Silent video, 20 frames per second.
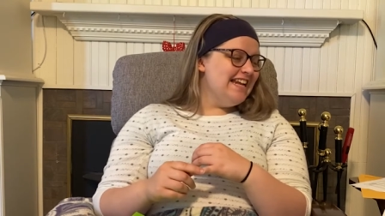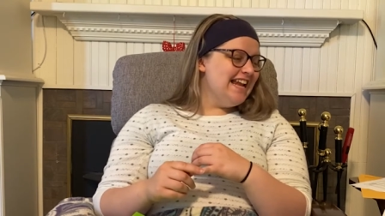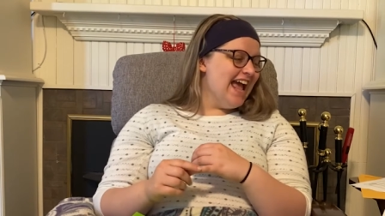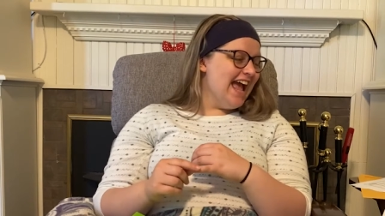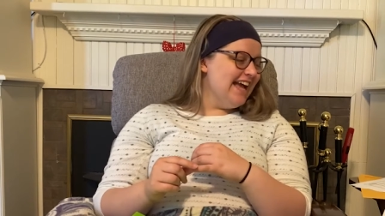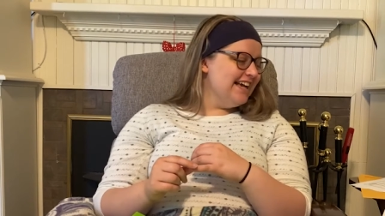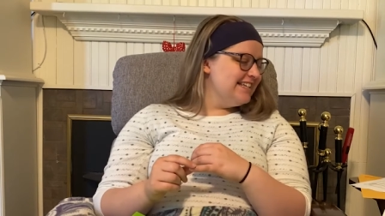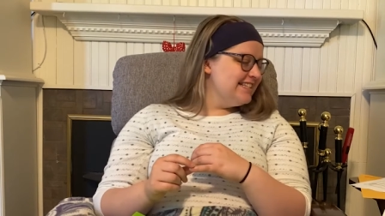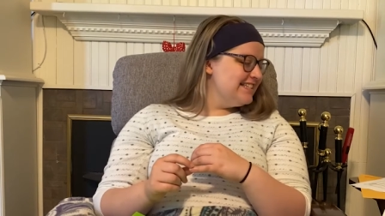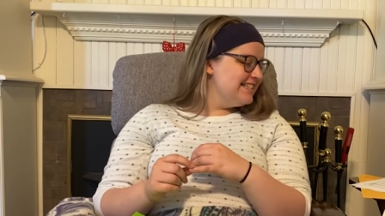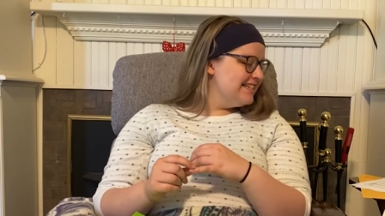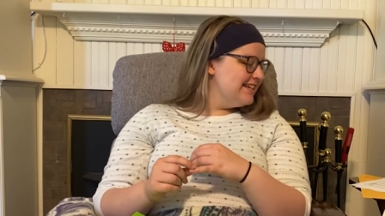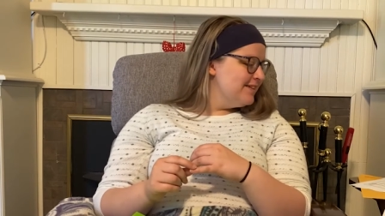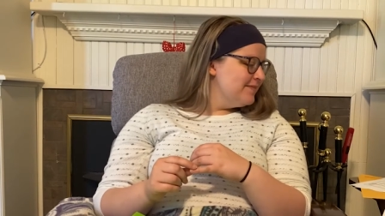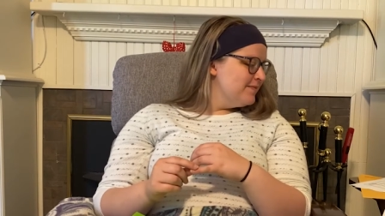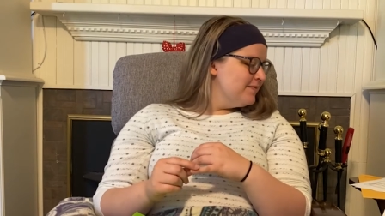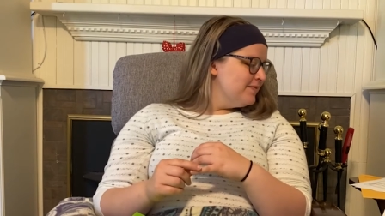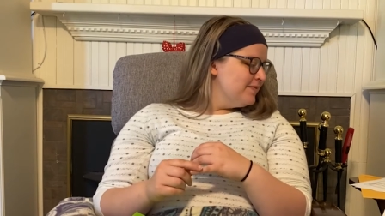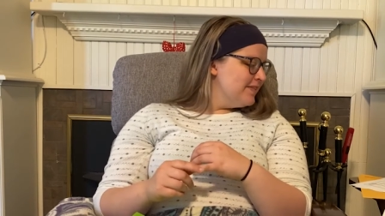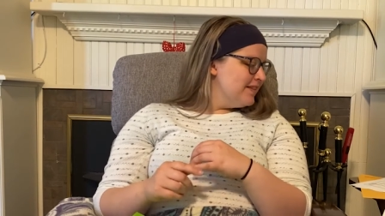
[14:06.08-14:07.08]
next,
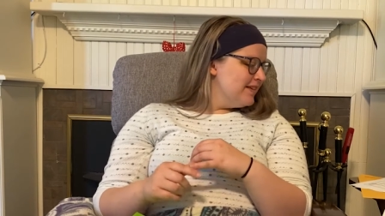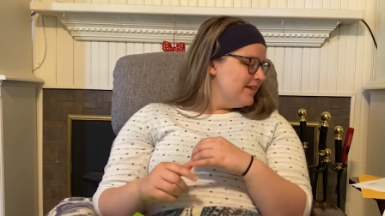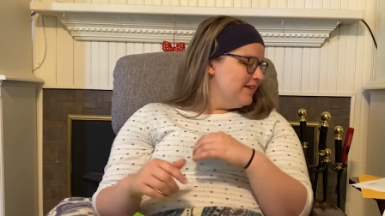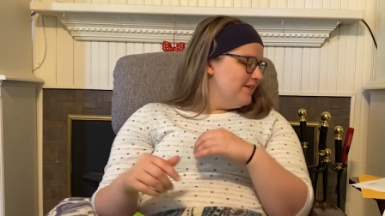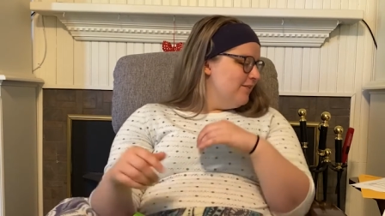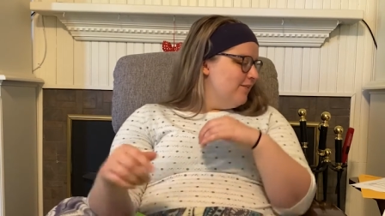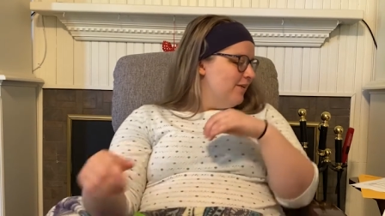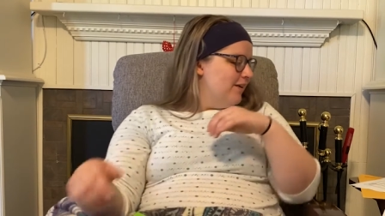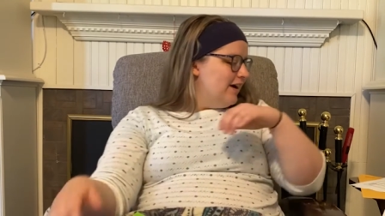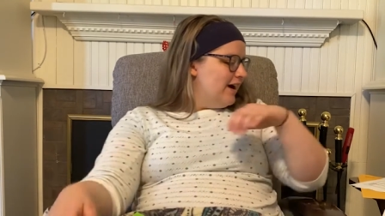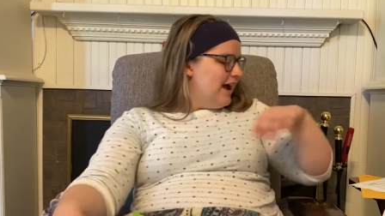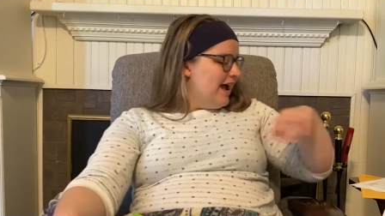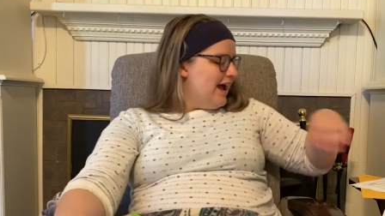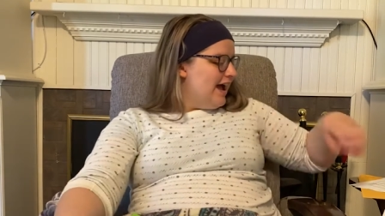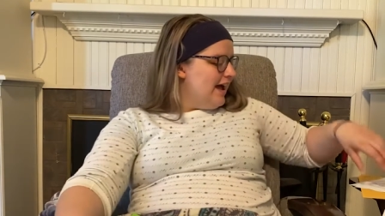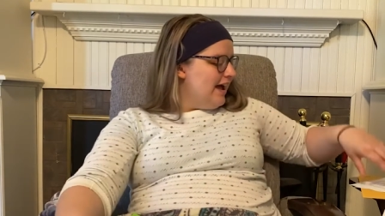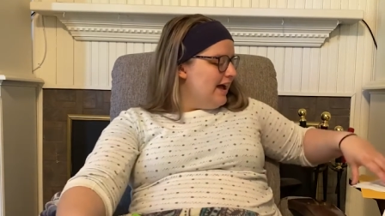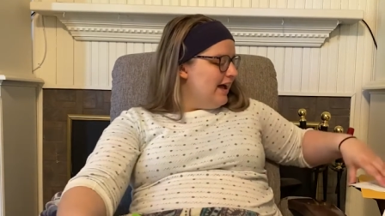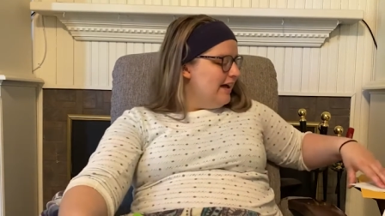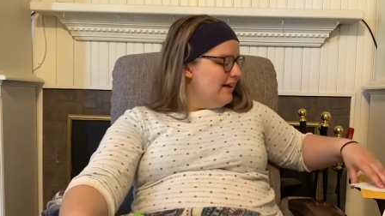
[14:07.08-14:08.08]
your
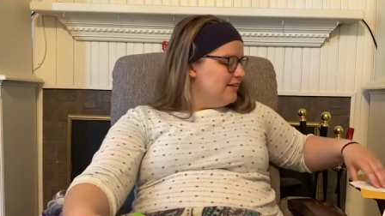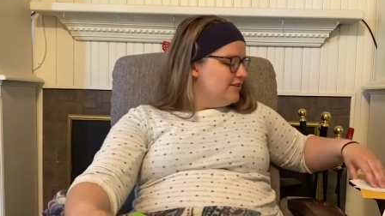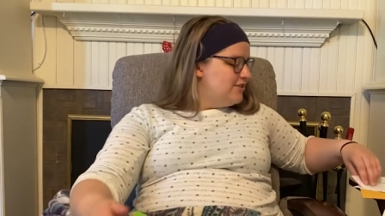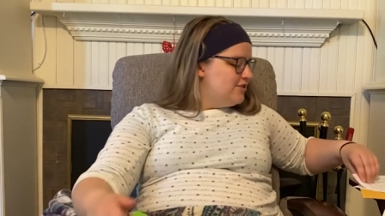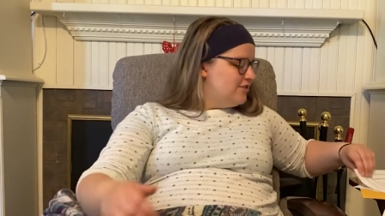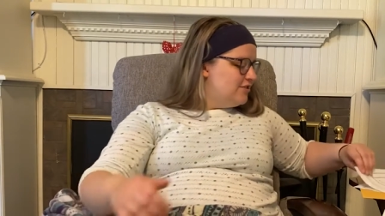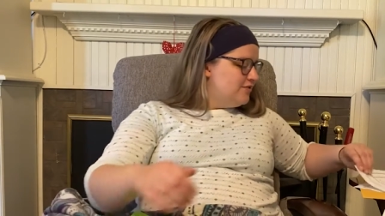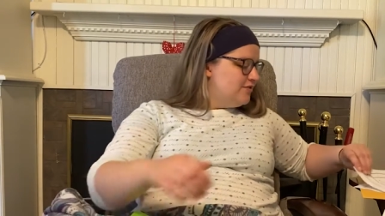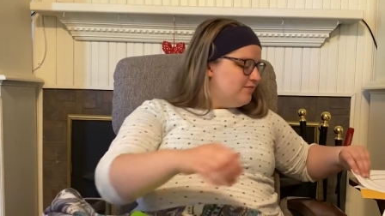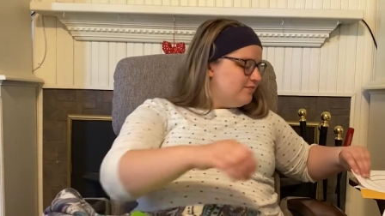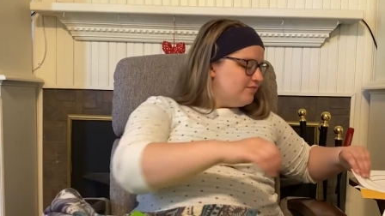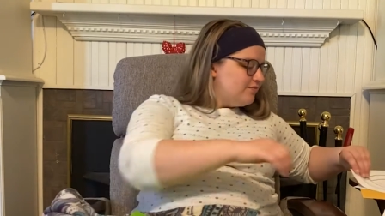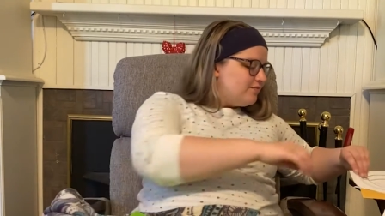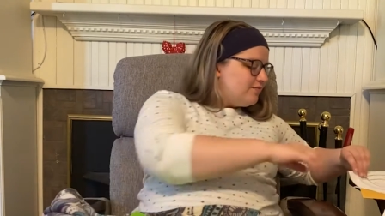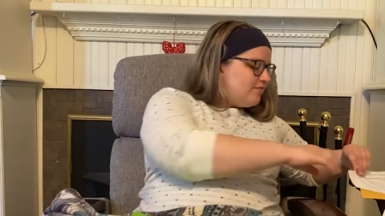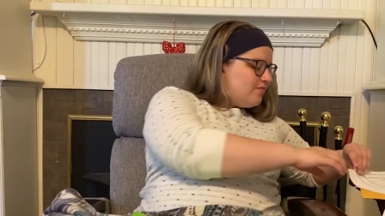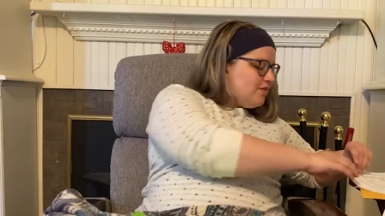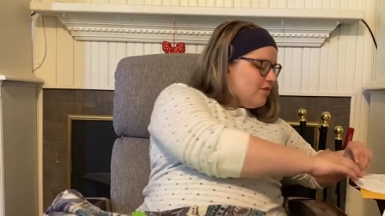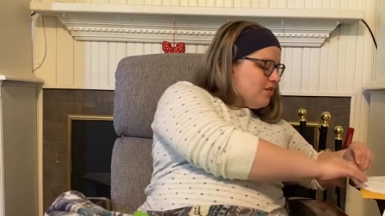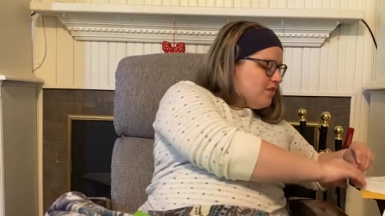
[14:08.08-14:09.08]
uh,
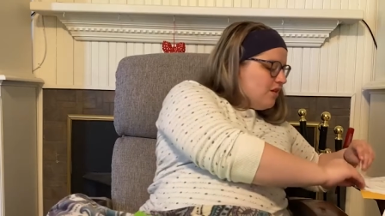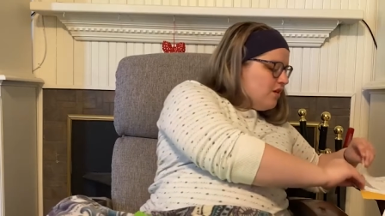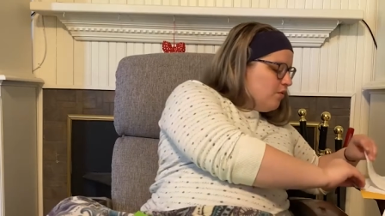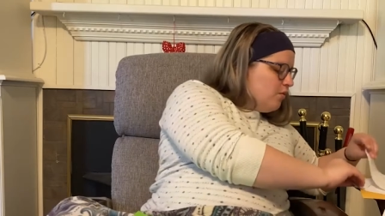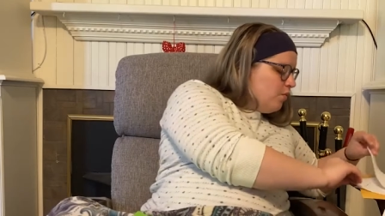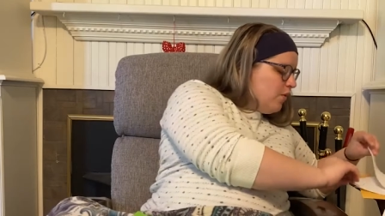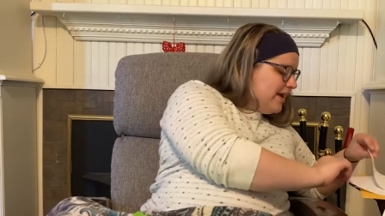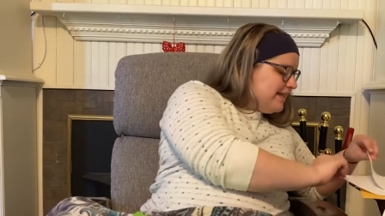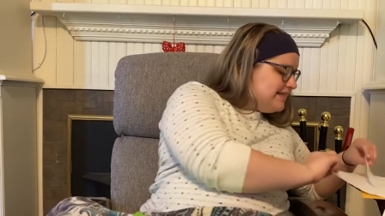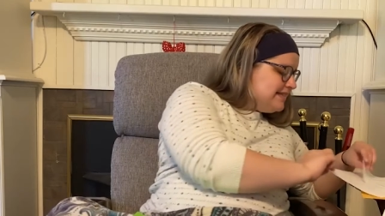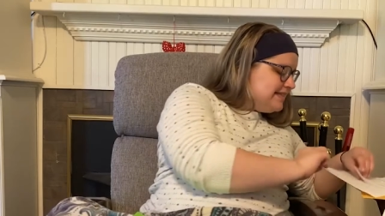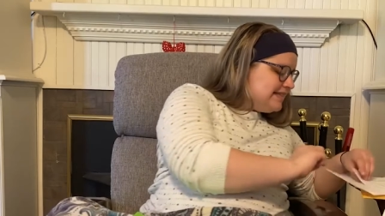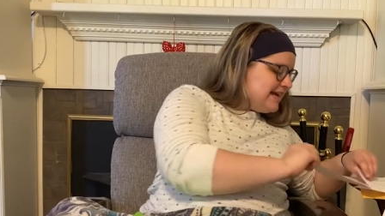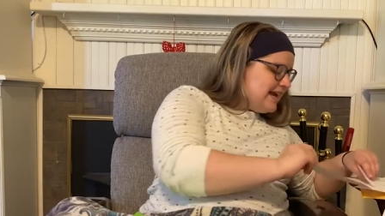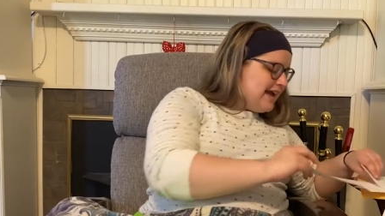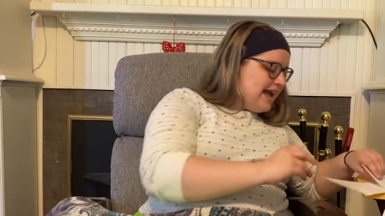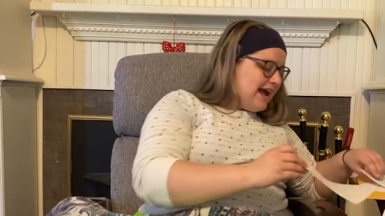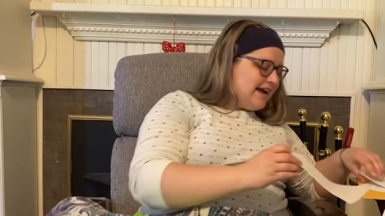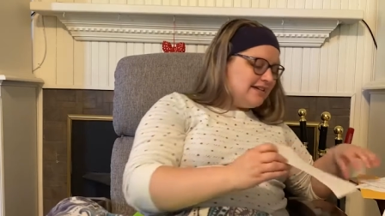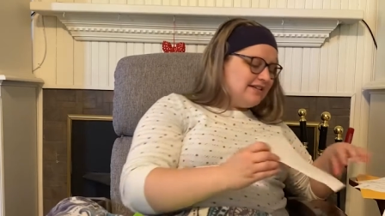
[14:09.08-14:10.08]

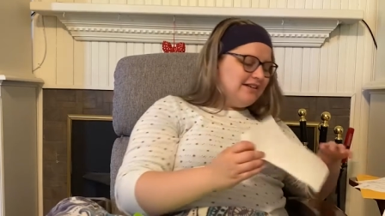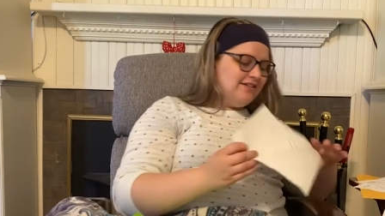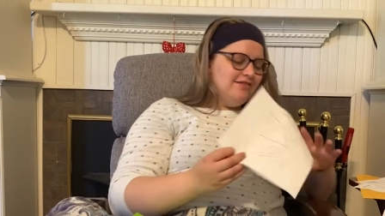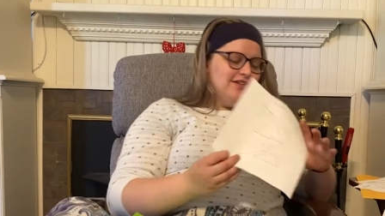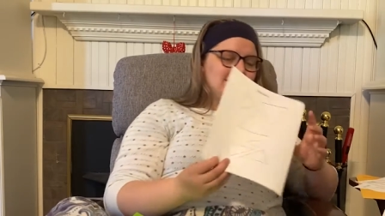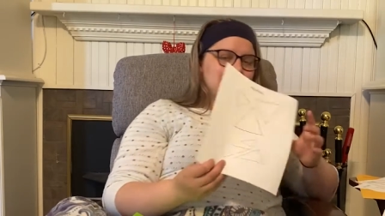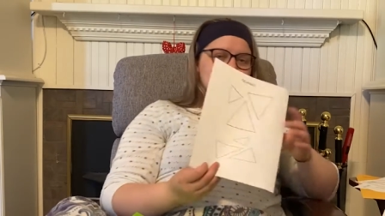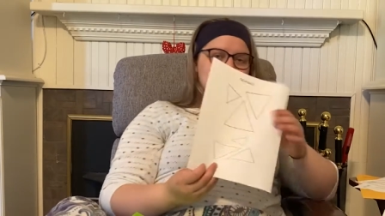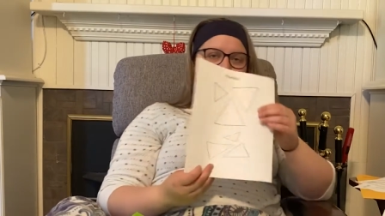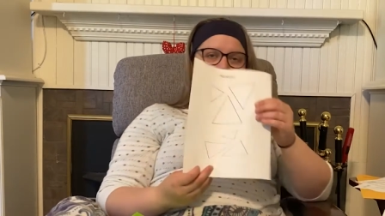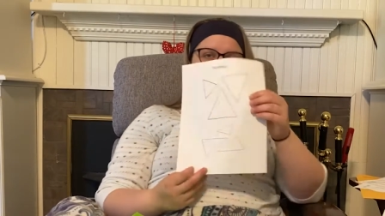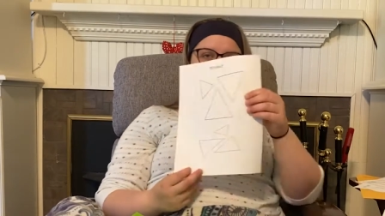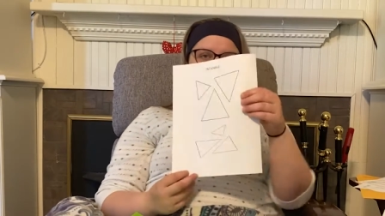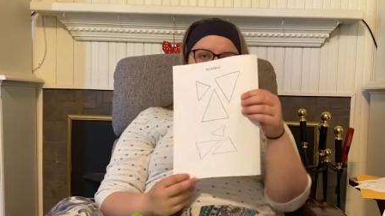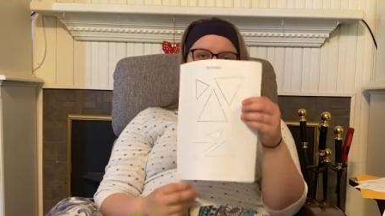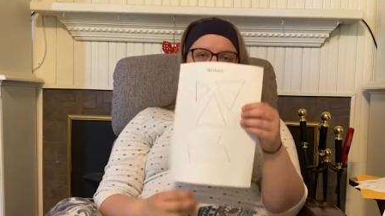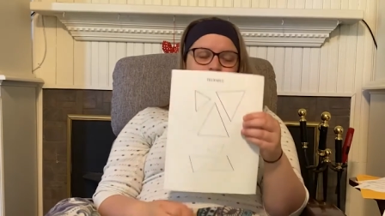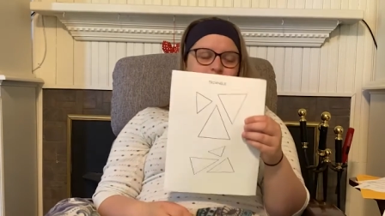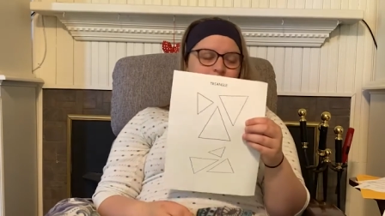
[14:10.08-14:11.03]
Wednesday activity is going to